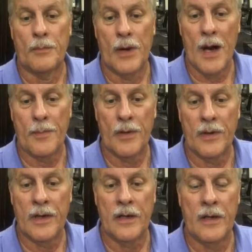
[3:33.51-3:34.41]

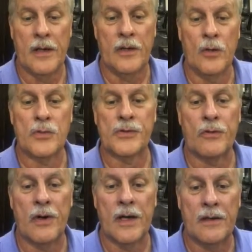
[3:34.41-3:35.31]
properly, and use the
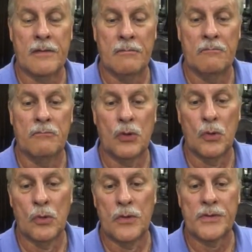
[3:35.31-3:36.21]
right
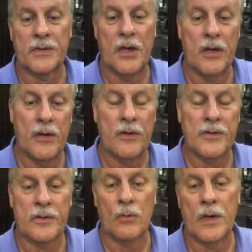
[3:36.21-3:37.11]
tools and
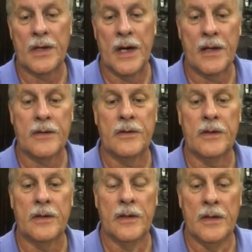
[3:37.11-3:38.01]
cutters and whatnot
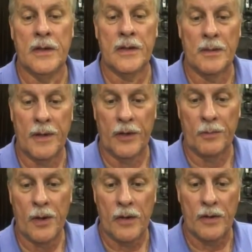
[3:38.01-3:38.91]
to make
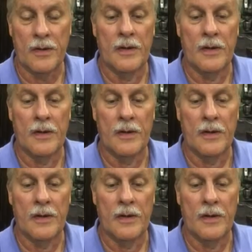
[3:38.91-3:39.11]
your part.